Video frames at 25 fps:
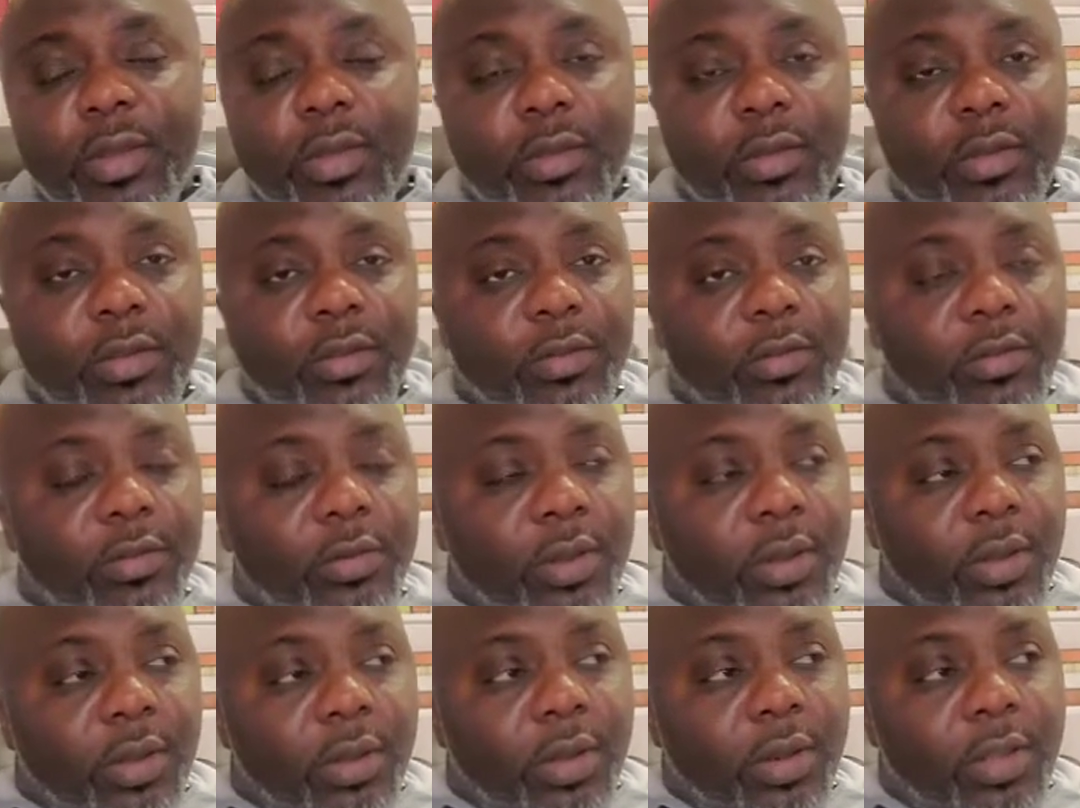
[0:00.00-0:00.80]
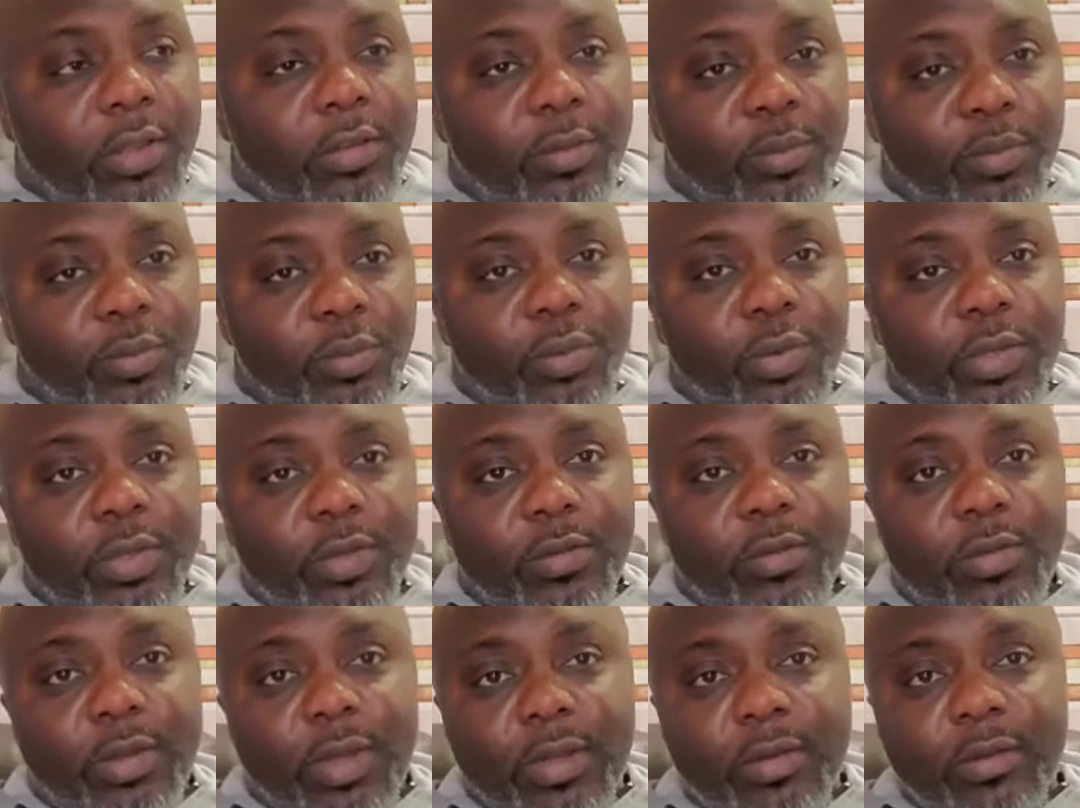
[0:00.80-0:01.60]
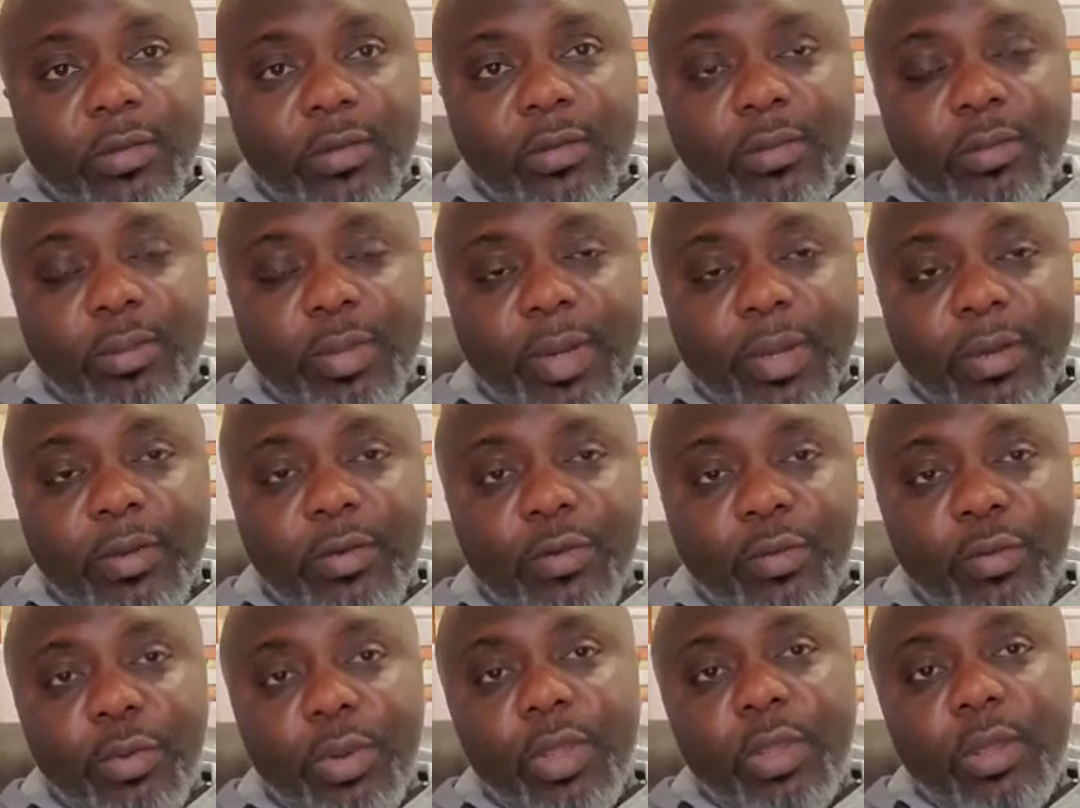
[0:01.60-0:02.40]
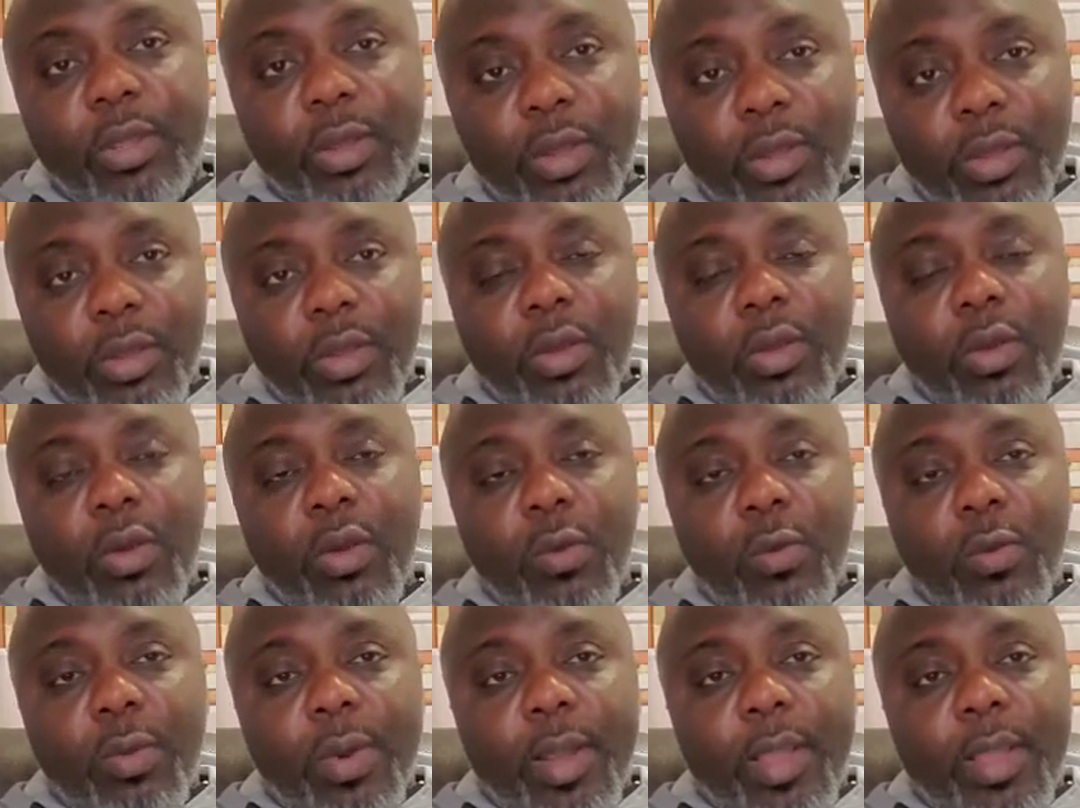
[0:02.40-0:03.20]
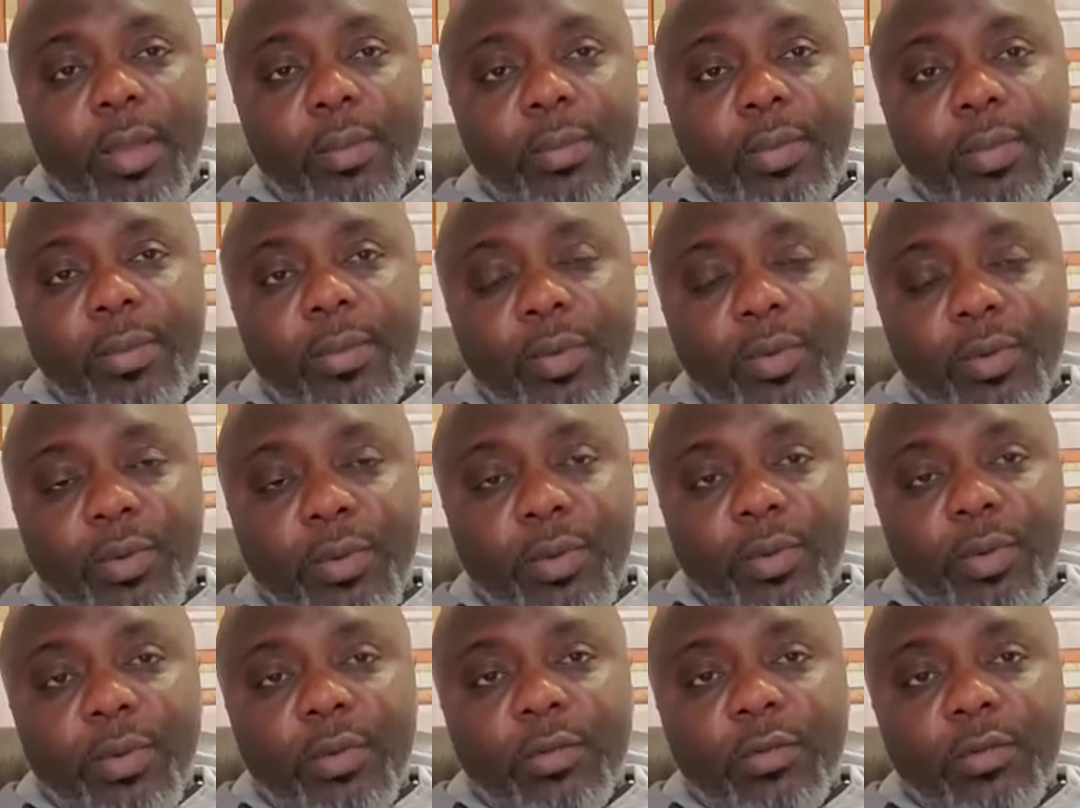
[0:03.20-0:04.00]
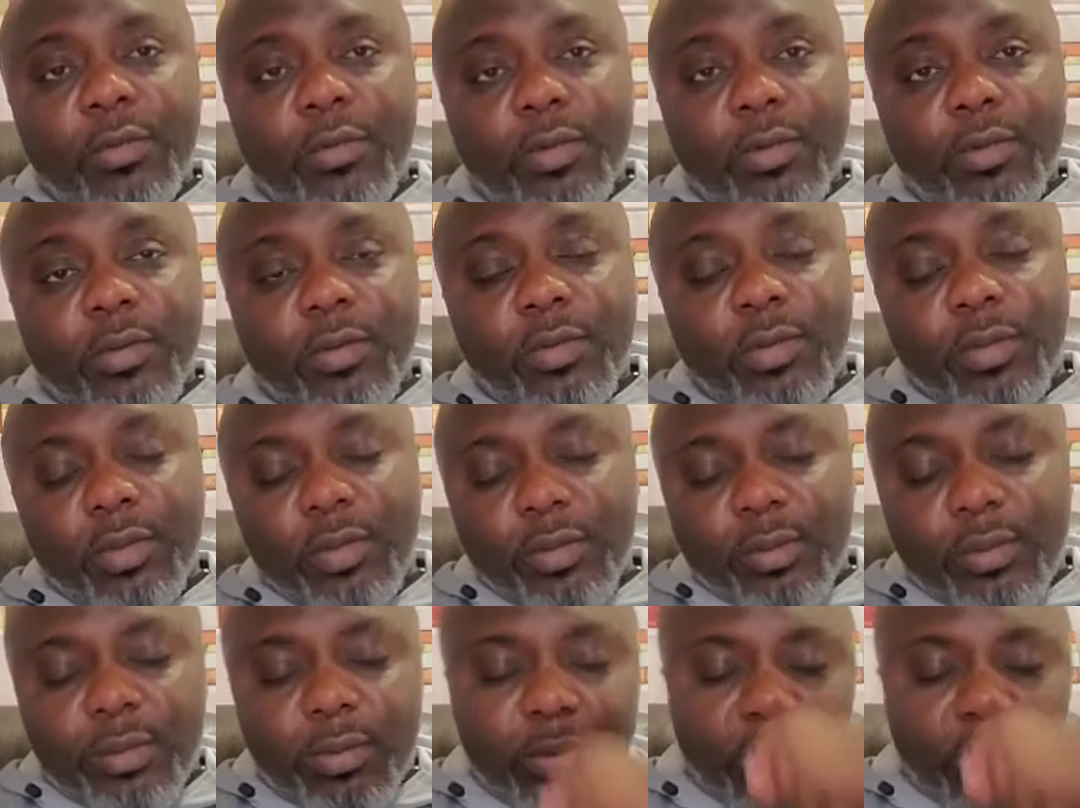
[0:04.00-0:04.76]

This let's put this as part 3, why people do not succeed.